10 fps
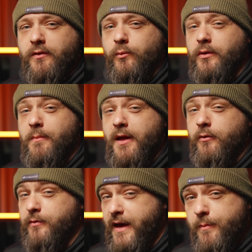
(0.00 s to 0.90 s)
doesn't really
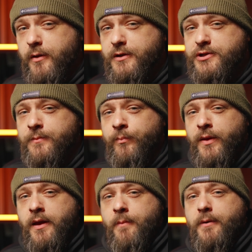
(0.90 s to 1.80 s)
matter that much.
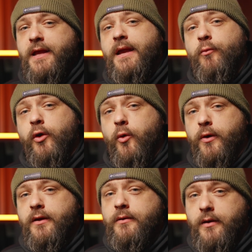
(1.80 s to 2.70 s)
But I am
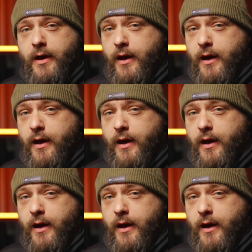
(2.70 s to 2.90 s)
recording,